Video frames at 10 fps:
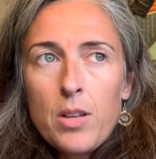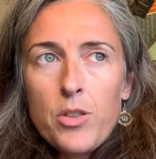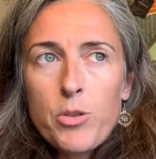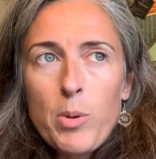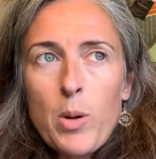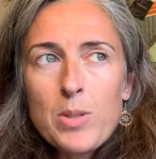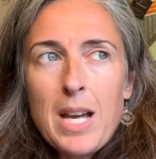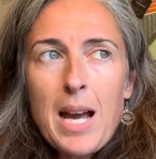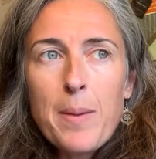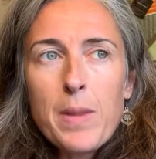throughout
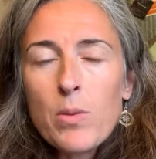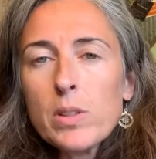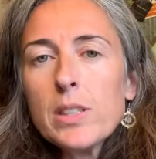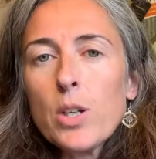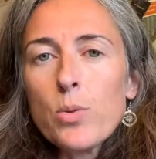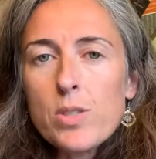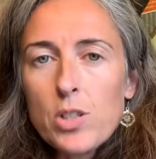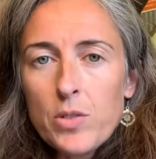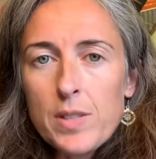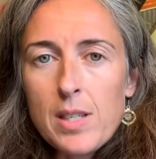time that really don't
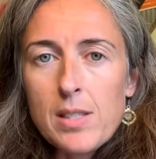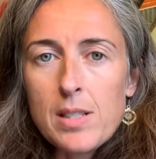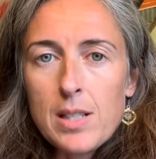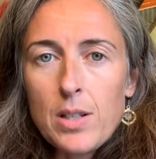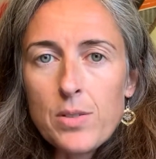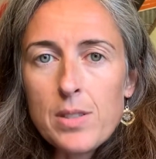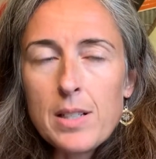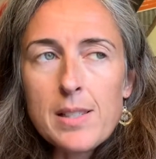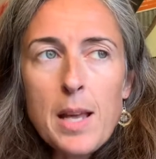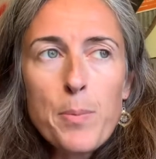serve us as adults. An
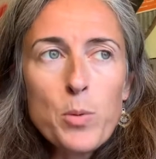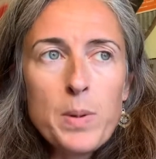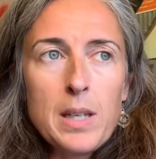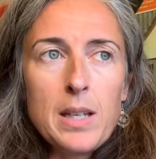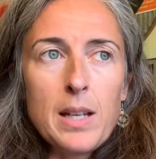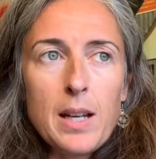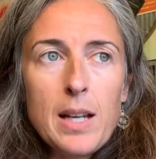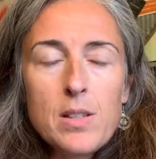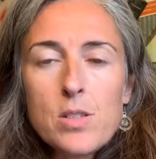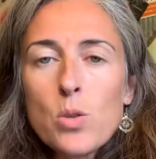example being
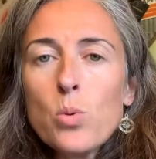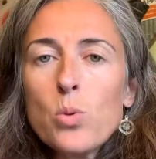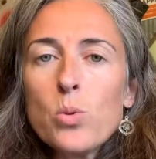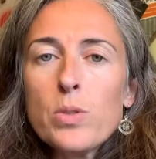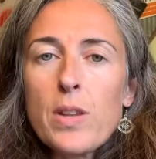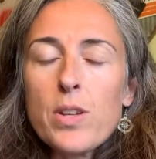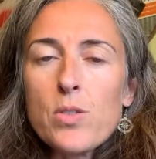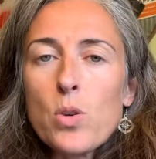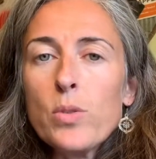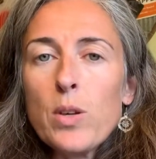in school that
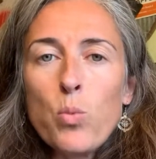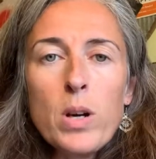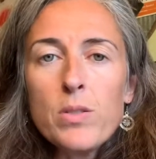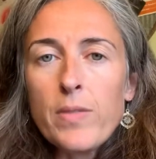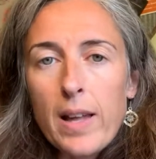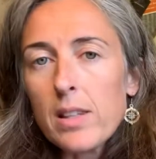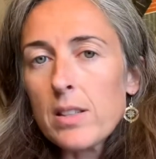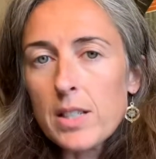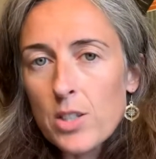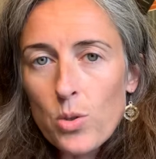there's only one
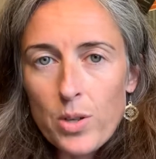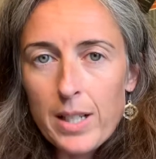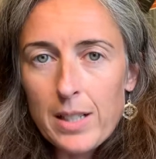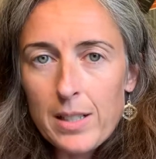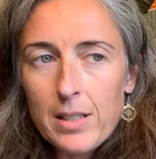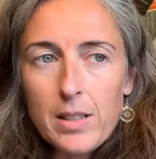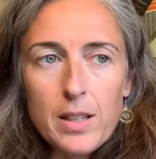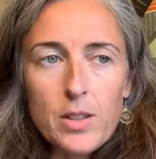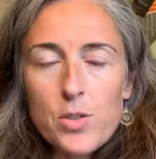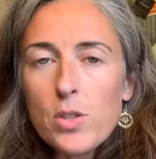valedictorian.
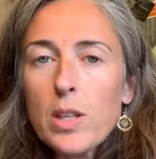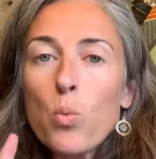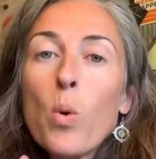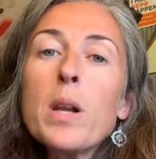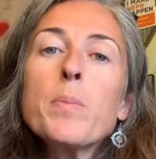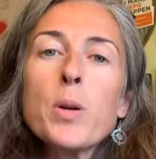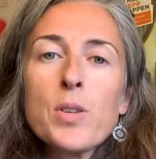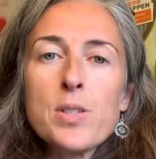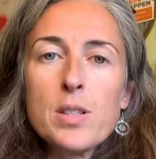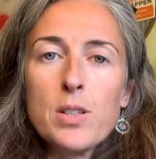Like there's only one
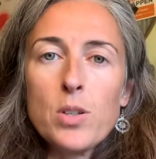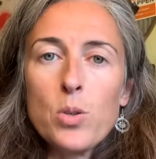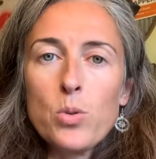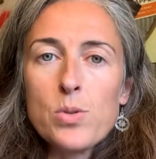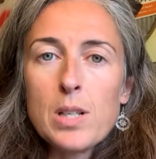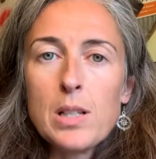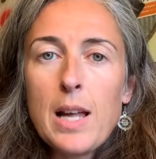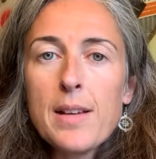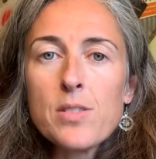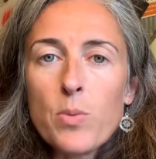person whose
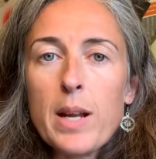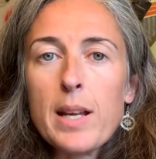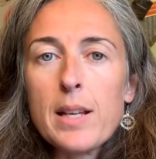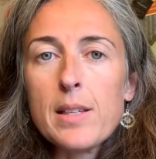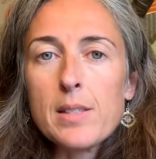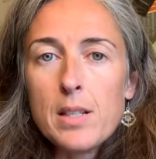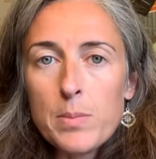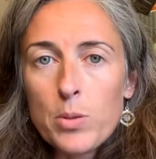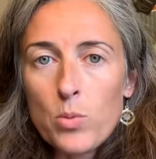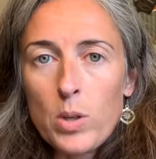class rank is
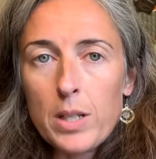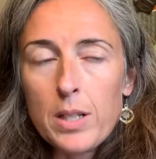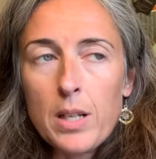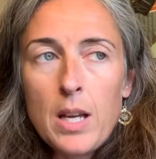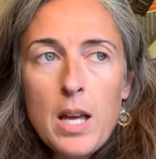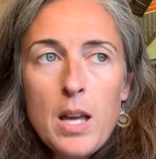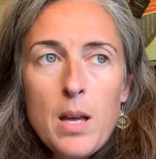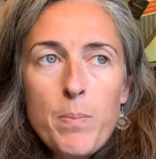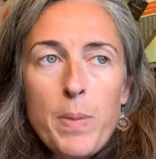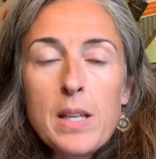number one
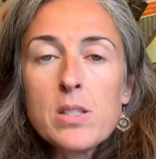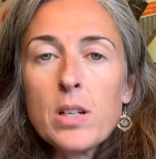based